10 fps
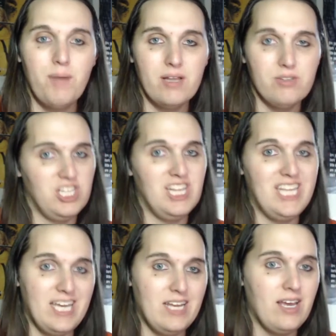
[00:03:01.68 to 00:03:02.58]
and Bello's
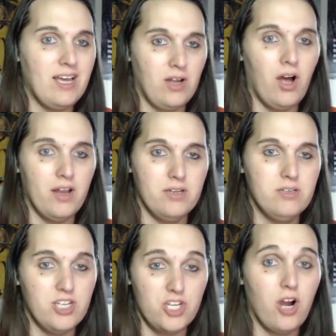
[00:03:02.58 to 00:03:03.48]
lead
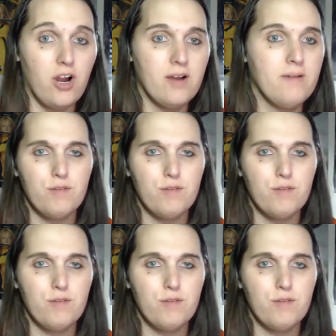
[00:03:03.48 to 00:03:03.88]
on guitar.